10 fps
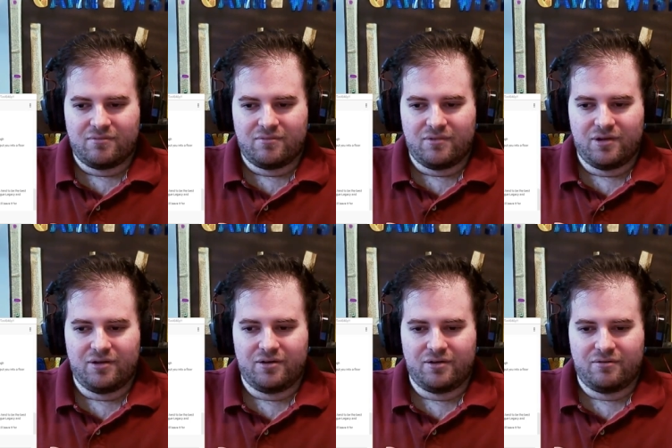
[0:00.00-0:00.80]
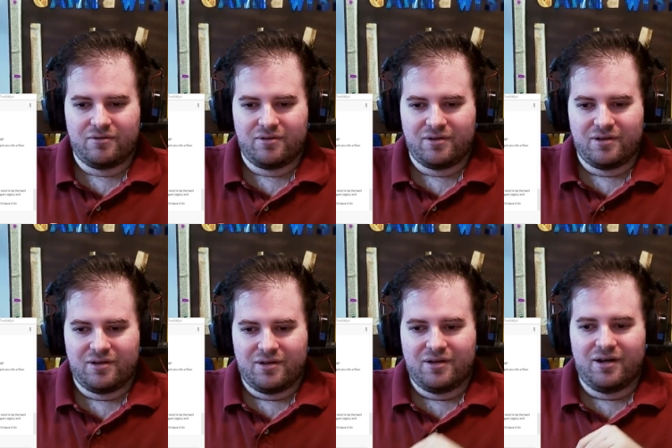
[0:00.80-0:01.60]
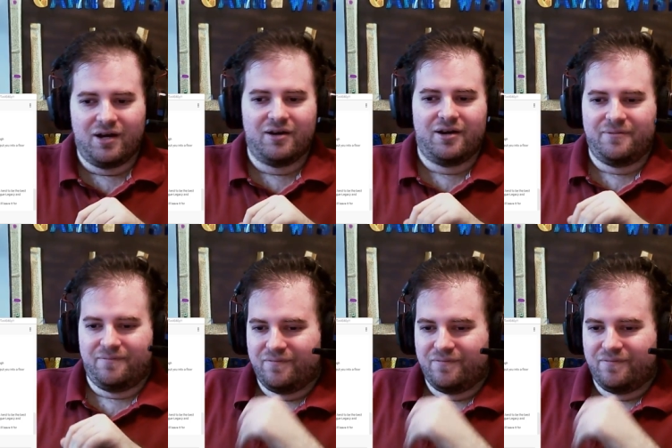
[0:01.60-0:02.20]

Uh-oh. Alright.